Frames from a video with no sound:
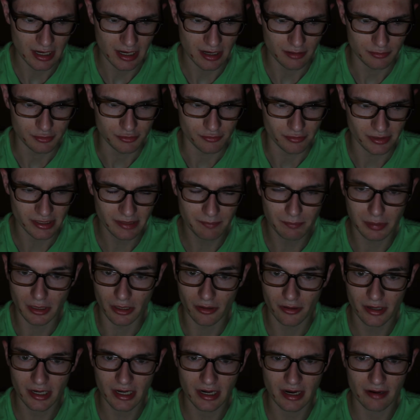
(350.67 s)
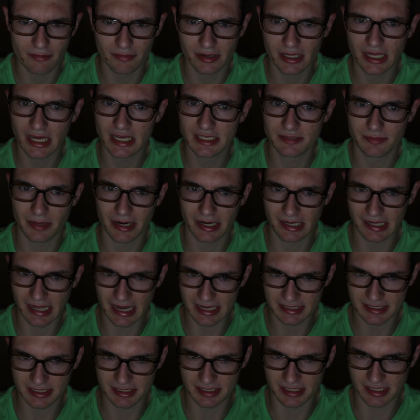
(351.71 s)
it was really blurry, and I realized my
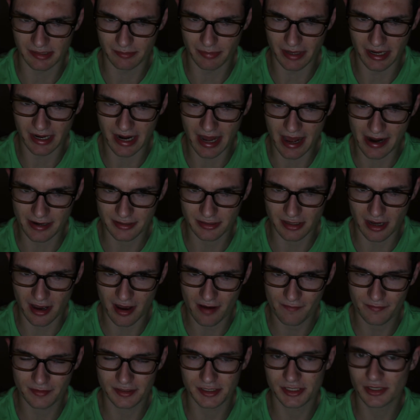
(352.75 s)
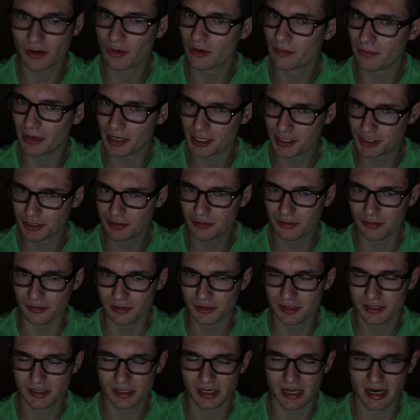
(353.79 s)
glasses had been knocked off, and so had my
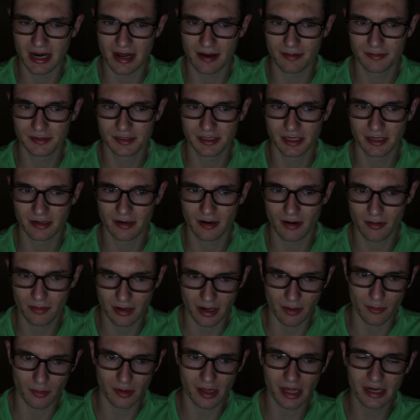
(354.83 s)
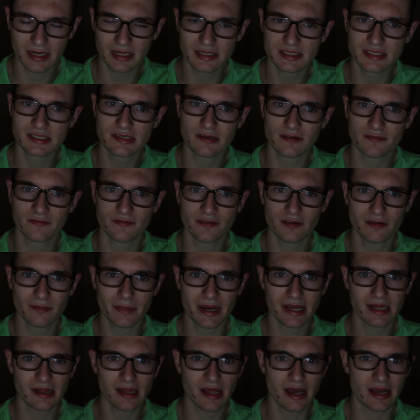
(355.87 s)
shoes. And I was like, okay, well, I can still feel
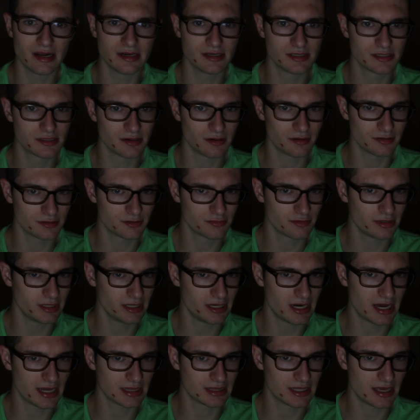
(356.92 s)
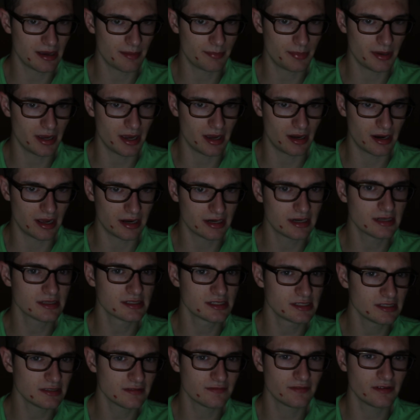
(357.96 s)
my leg, so it's really not that bad. I can
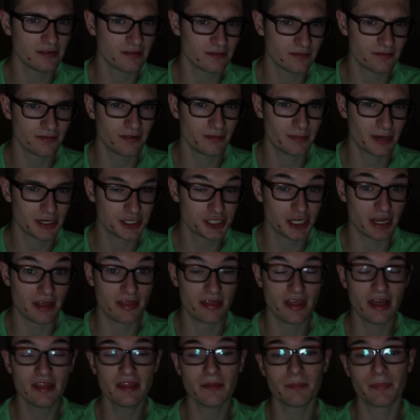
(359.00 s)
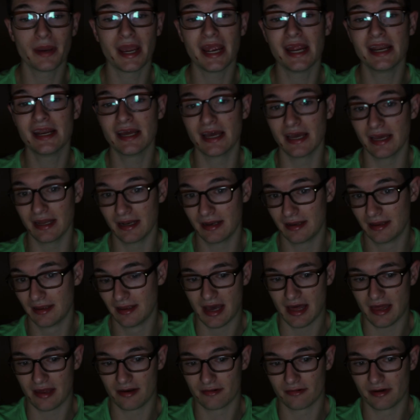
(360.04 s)
still feel my shit. And then the pain hit,
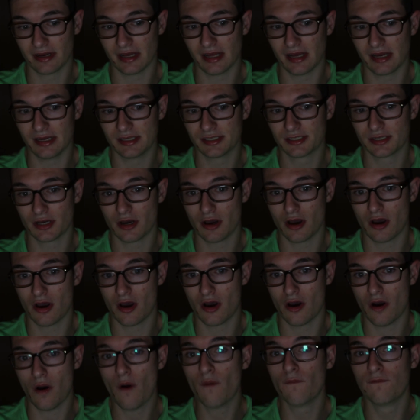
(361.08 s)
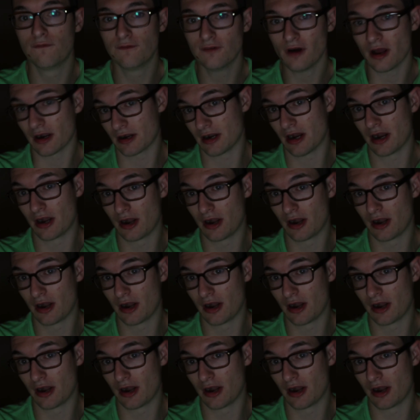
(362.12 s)
and I realized, oh fuck,